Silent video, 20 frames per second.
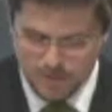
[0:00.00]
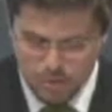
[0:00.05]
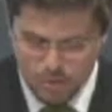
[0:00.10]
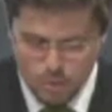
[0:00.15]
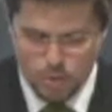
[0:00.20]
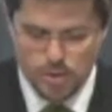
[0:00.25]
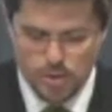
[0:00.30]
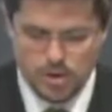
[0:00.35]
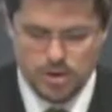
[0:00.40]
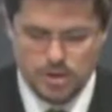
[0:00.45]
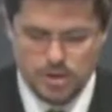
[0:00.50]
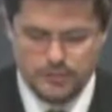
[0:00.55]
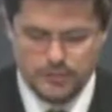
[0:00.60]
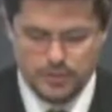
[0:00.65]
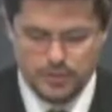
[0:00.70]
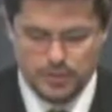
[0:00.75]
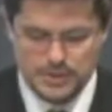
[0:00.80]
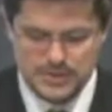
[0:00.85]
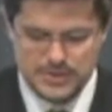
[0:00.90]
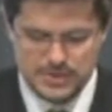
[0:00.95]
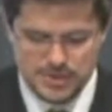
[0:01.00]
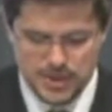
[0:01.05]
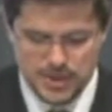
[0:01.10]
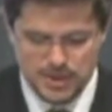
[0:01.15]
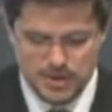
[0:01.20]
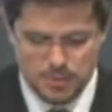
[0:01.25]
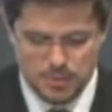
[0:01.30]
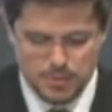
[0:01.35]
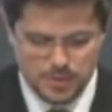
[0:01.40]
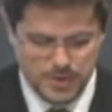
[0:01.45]
the core of Lula's
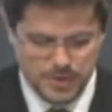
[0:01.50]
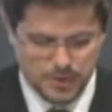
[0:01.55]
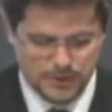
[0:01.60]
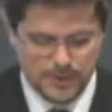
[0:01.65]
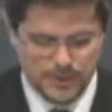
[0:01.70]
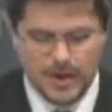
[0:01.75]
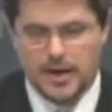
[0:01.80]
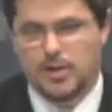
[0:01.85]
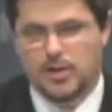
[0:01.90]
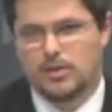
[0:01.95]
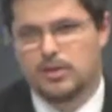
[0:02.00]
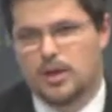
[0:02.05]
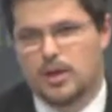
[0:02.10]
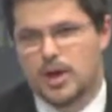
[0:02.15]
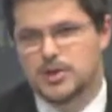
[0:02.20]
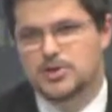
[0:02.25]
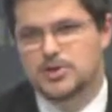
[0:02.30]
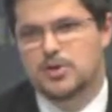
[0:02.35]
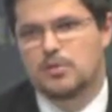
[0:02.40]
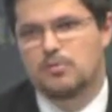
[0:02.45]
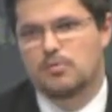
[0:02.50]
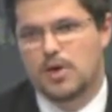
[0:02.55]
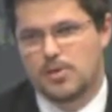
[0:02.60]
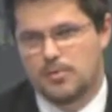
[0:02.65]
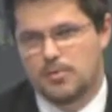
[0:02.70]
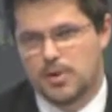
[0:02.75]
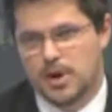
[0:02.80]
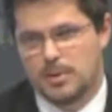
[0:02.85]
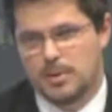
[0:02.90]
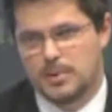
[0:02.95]
agenda without the ideological
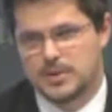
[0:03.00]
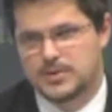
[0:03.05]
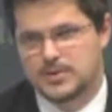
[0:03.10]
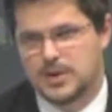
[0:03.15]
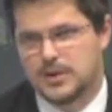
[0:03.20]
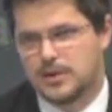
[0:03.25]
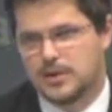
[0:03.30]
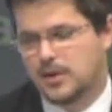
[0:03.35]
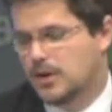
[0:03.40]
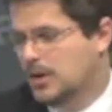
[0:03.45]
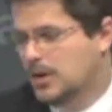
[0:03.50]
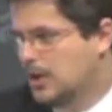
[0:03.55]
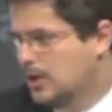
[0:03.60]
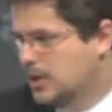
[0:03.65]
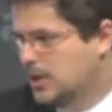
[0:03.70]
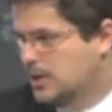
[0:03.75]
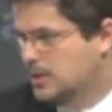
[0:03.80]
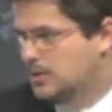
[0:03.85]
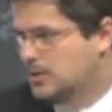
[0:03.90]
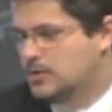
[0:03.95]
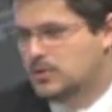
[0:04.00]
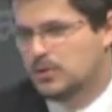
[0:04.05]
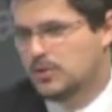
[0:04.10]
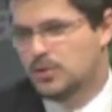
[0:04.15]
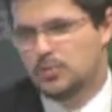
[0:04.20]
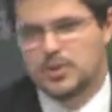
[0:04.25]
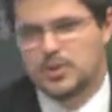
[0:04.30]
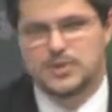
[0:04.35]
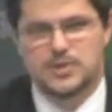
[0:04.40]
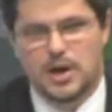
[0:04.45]
rhetoric. I'm not saying that
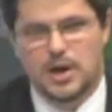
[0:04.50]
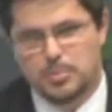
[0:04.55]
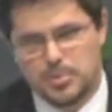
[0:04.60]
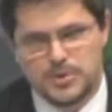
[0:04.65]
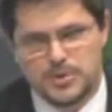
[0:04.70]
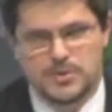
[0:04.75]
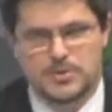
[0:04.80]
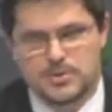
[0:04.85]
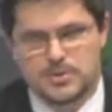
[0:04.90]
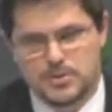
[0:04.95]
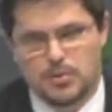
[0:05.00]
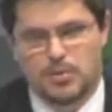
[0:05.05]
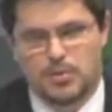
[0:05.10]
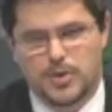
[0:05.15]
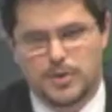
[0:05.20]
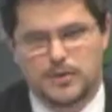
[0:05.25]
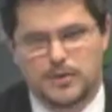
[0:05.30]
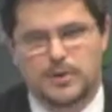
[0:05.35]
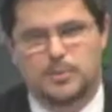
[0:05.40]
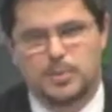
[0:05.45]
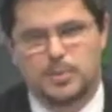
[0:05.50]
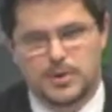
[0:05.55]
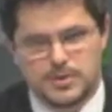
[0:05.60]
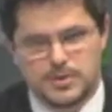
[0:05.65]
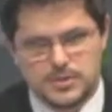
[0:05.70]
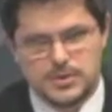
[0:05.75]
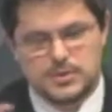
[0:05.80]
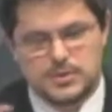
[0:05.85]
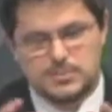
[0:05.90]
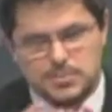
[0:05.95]
Lula is not business-oriented,
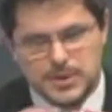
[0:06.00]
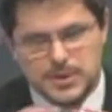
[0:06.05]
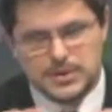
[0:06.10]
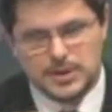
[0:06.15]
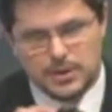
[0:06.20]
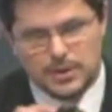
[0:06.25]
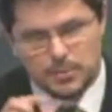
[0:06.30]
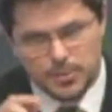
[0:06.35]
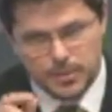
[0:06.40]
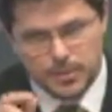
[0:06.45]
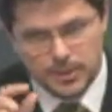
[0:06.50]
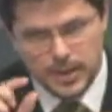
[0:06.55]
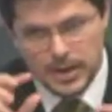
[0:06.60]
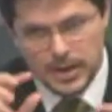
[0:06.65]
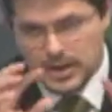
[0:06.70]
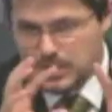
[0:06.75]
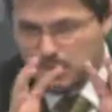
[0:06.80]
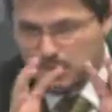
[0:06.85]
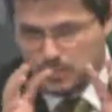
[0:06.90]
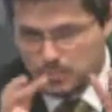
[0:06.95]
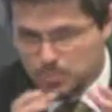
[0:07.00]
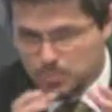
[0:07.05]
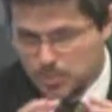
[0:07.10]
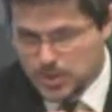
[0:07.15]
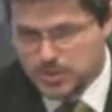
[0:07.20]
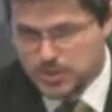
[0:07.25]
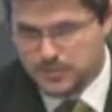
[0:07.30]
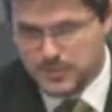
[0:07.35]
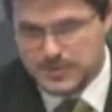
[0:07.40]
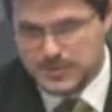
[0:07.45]
but basically with
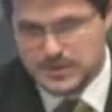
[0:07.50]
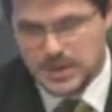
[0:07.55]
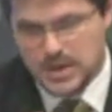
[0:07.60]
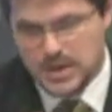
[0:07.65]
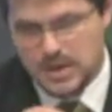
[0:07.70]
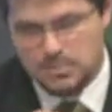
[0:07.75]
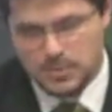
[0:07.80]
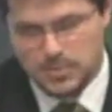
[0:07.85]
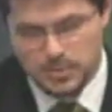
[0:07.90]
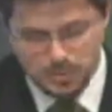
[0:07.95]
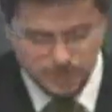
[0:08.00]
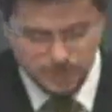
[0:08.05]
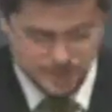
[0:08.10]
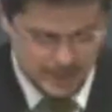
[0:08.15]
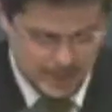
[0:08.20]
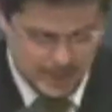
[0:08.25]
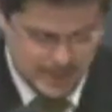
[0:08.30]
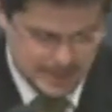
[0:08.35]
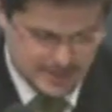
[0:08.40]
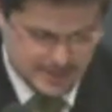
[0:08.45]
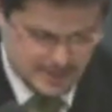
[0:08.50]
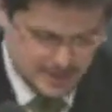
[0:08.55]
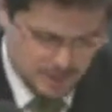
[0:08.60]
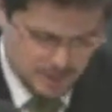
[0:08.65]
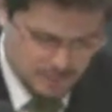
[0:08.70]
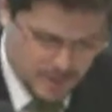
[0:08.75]
much of the same but less